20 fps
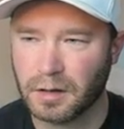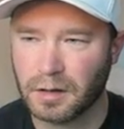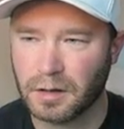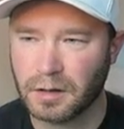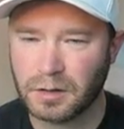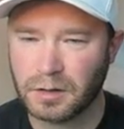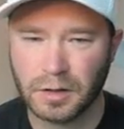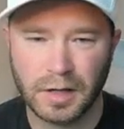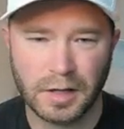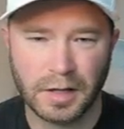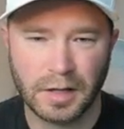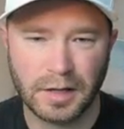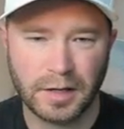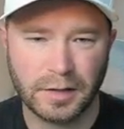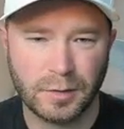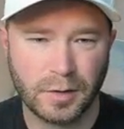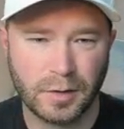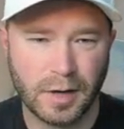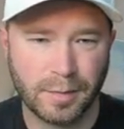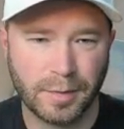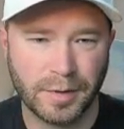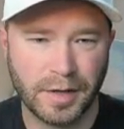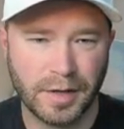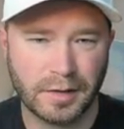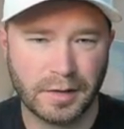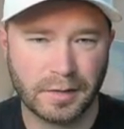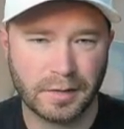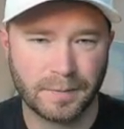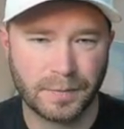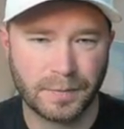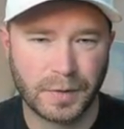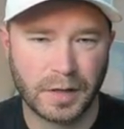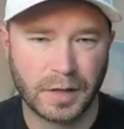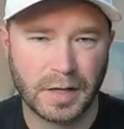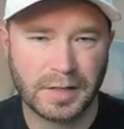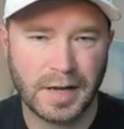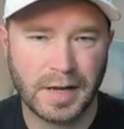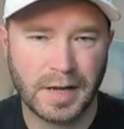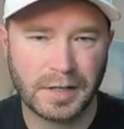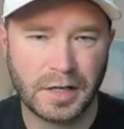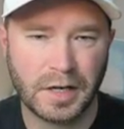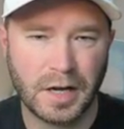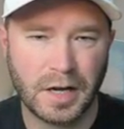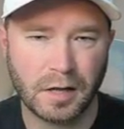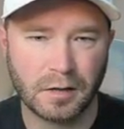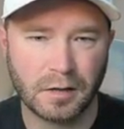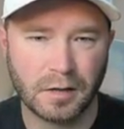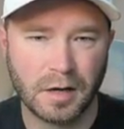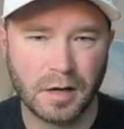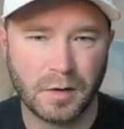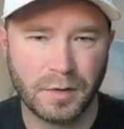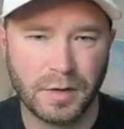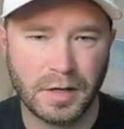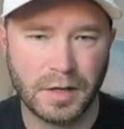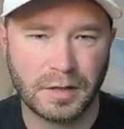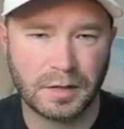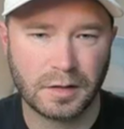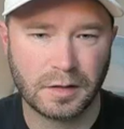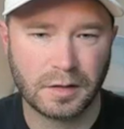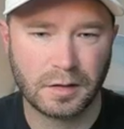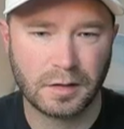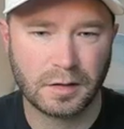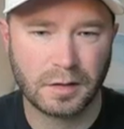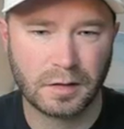So let's do a couple things. Let's actually color code this